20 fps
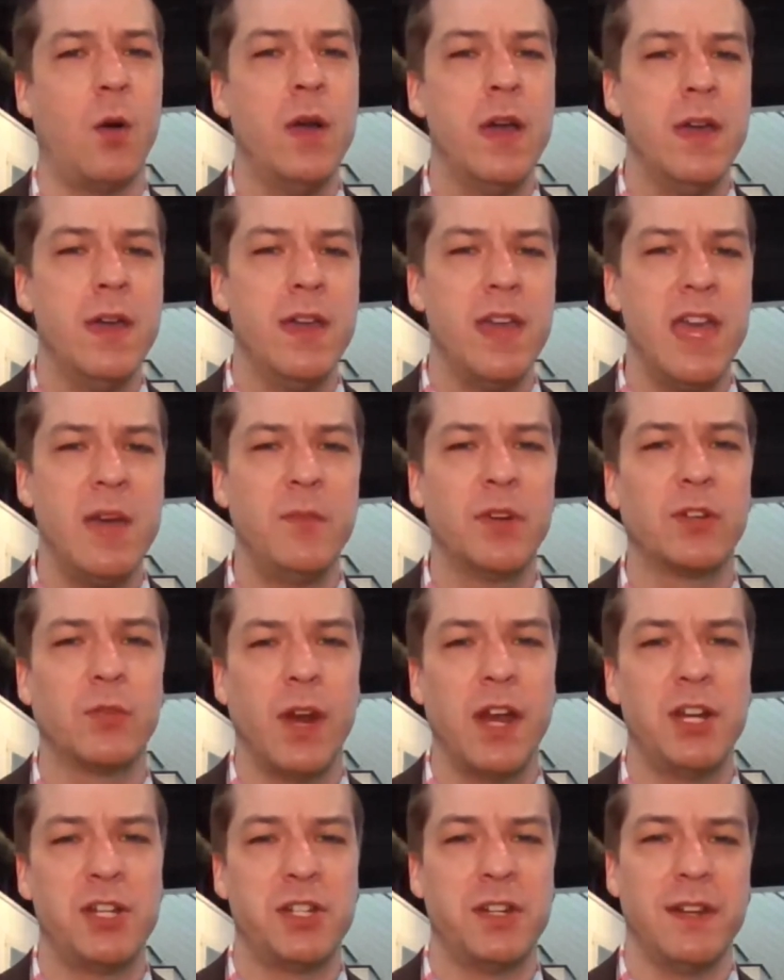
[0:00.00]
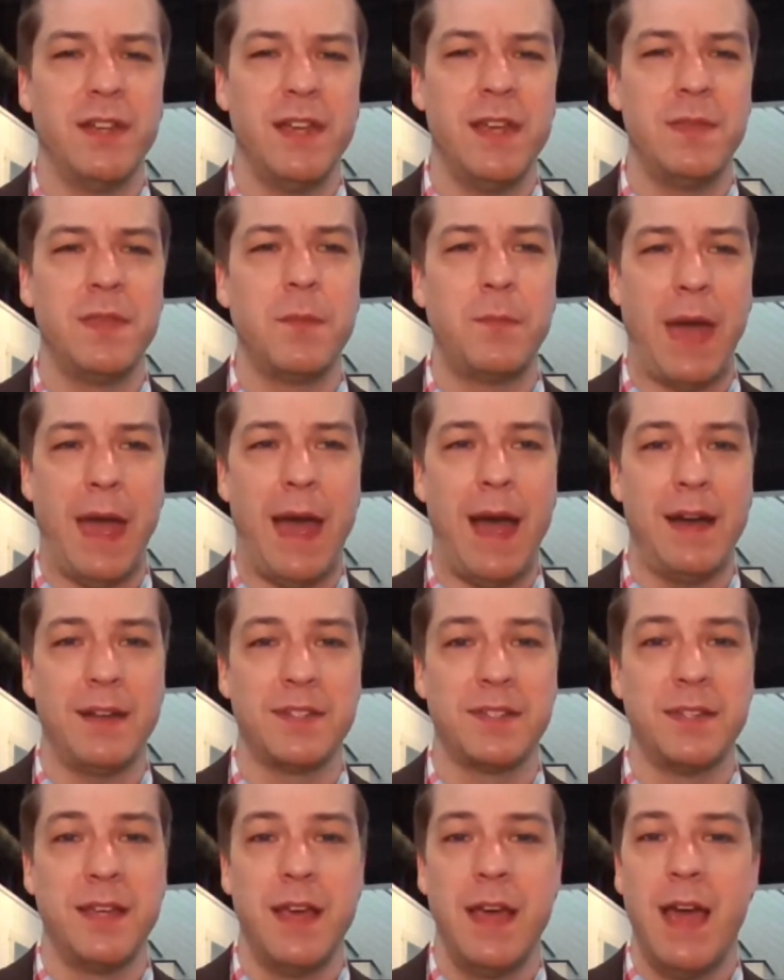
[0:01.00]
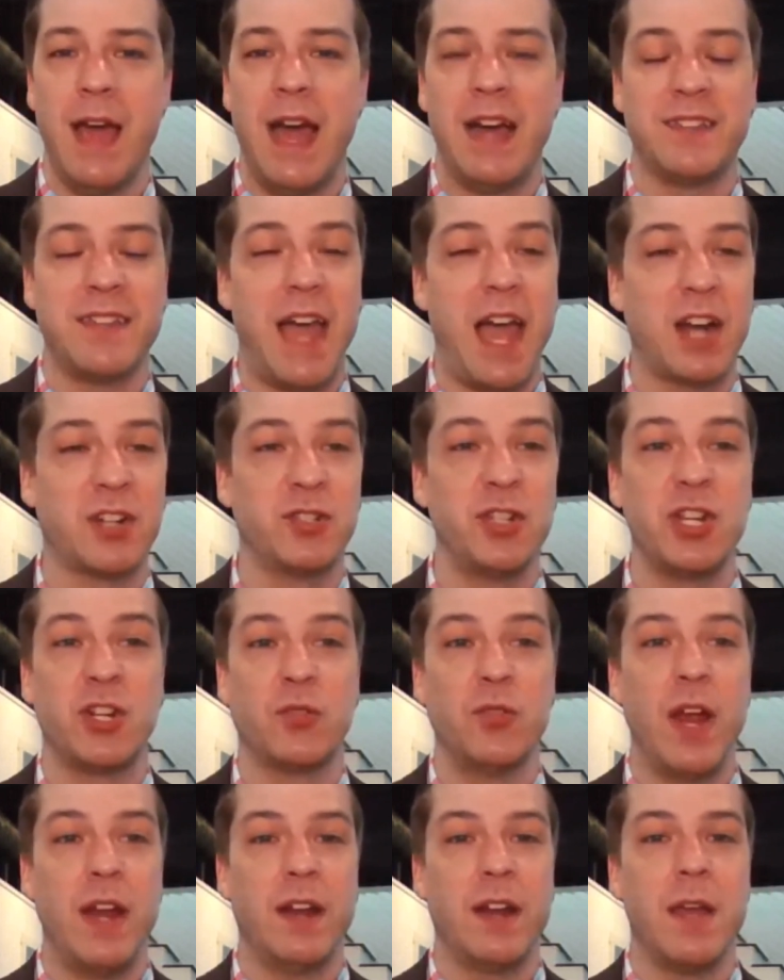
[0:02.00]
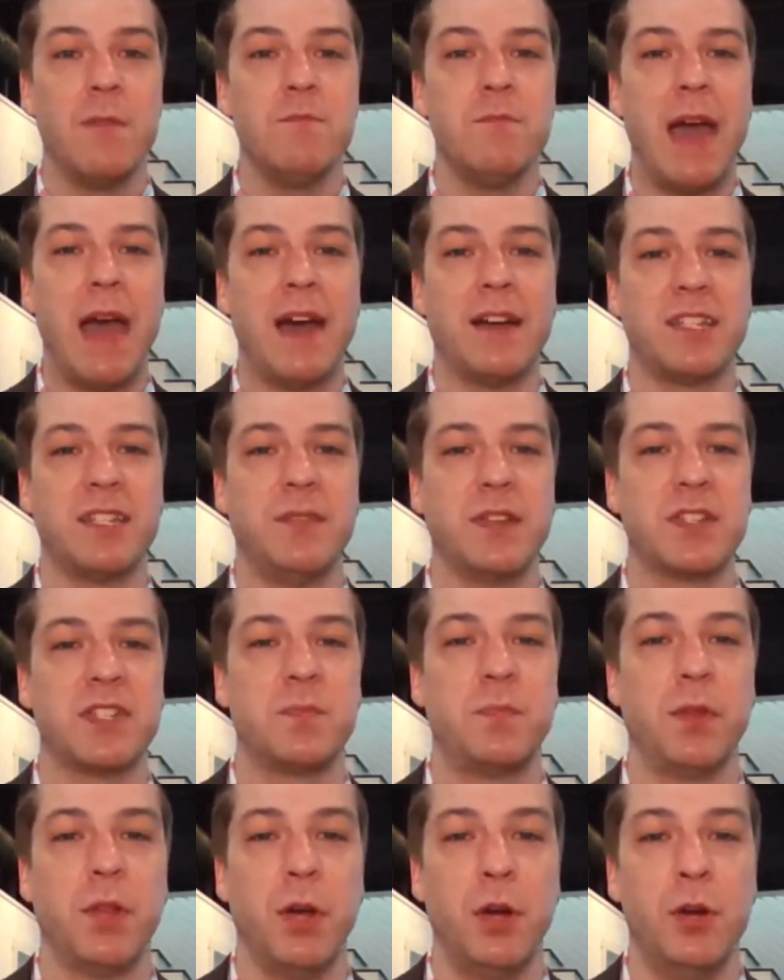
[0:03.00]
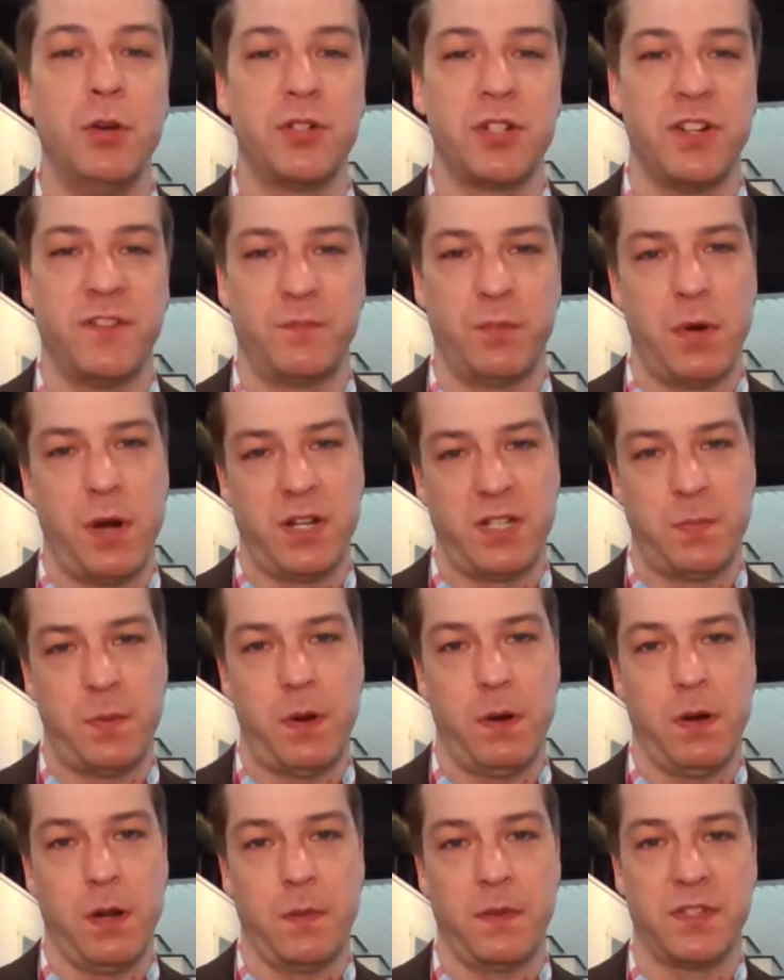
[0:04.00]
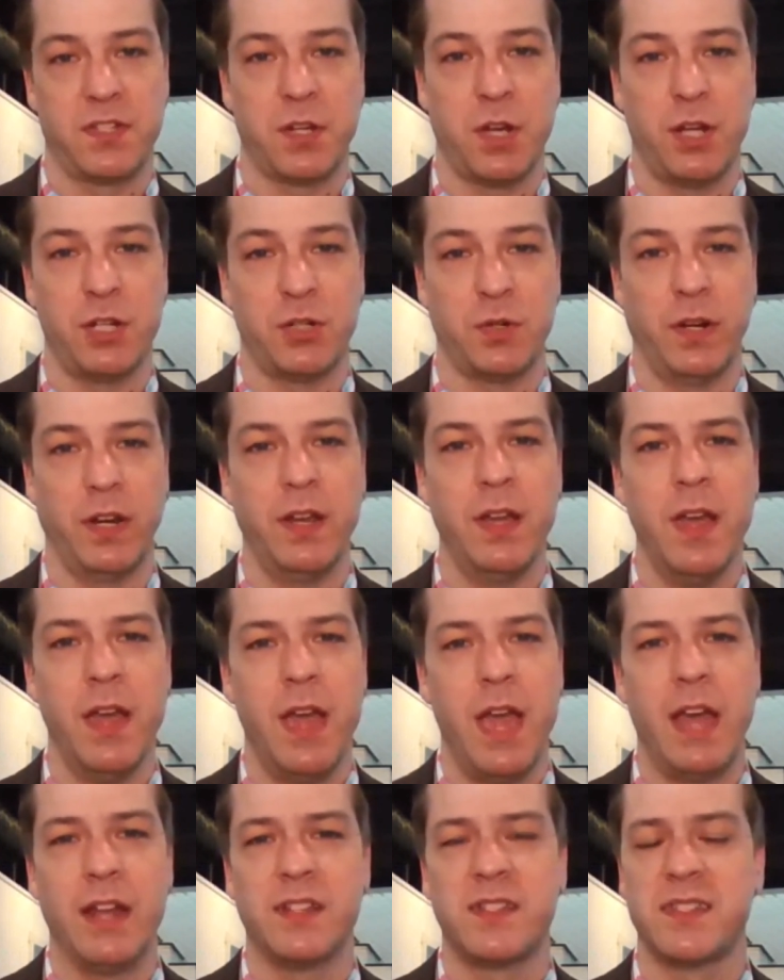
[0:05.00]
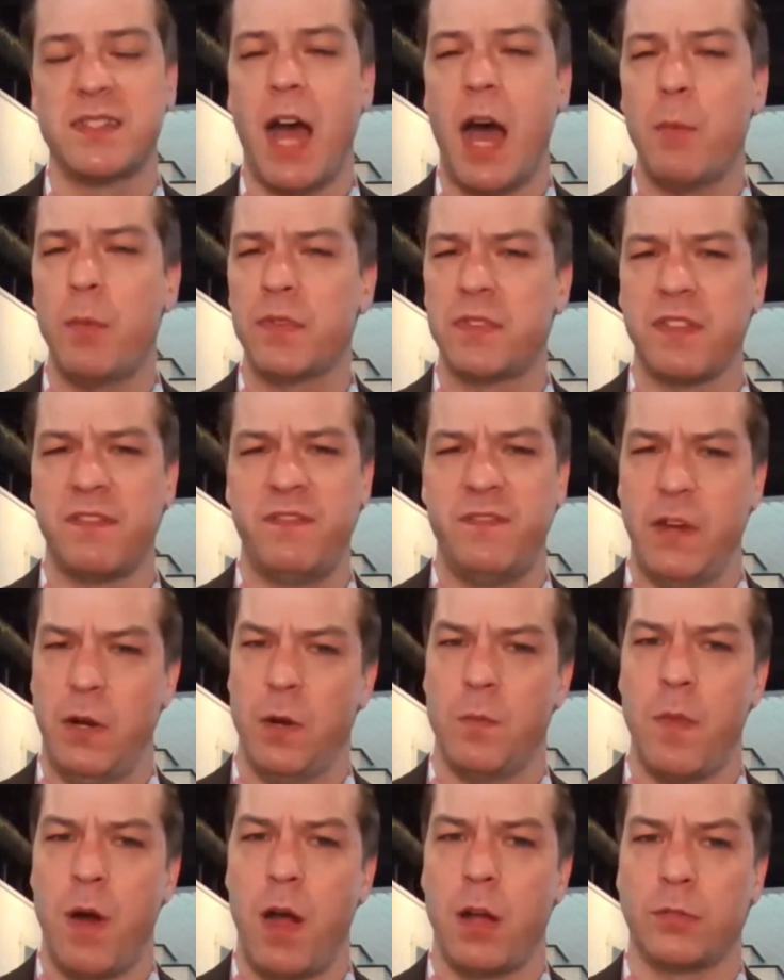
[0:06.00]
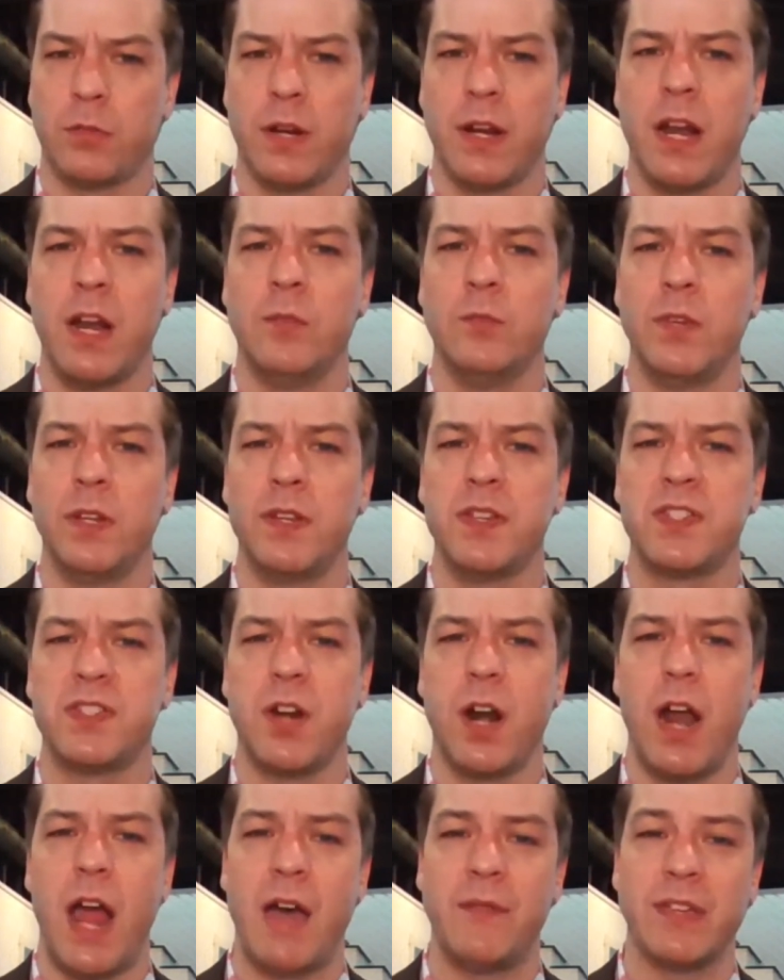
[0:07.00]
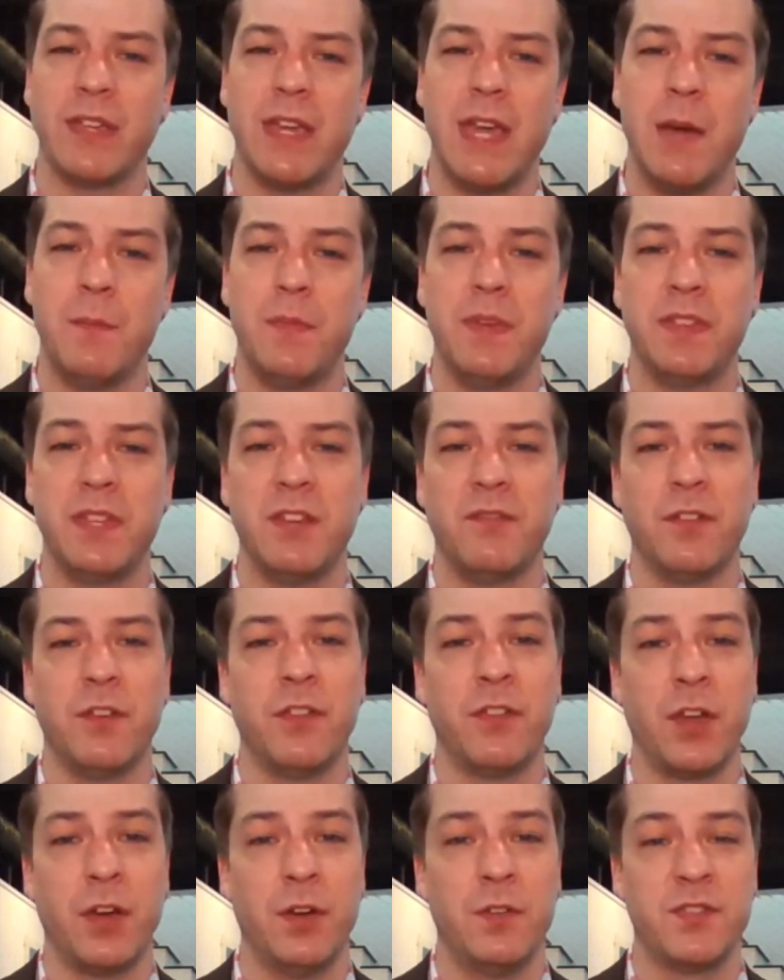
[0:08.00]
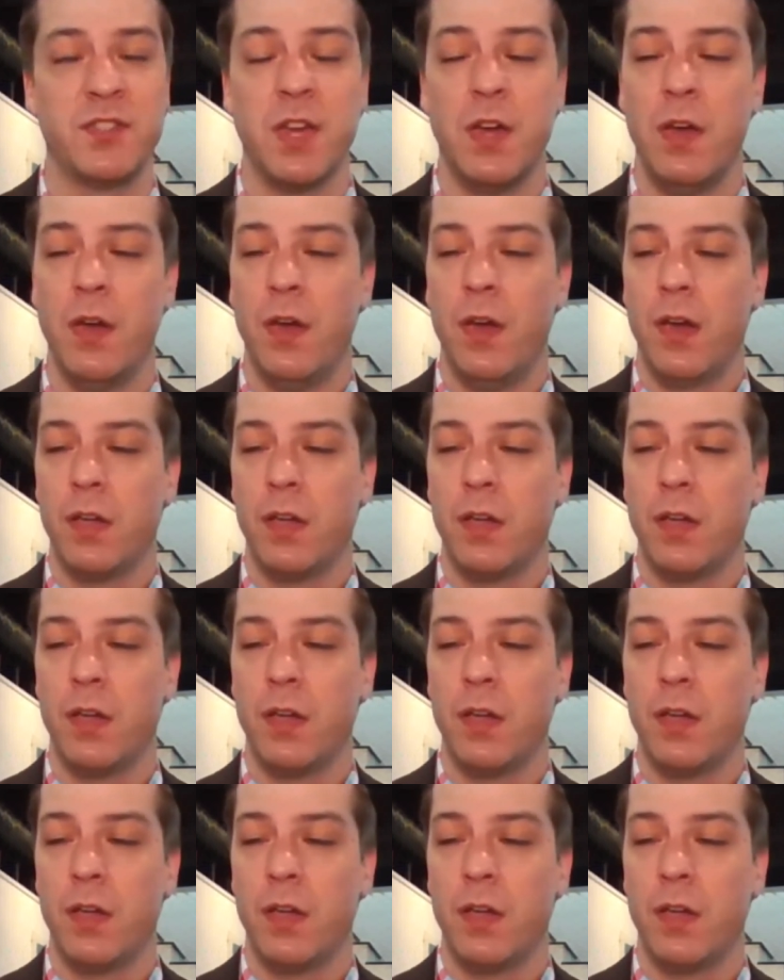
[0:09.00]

how immigration in the past has actually created a massive explosion of prosperity in this country and stop with the fear mongering and really start having empathy for those.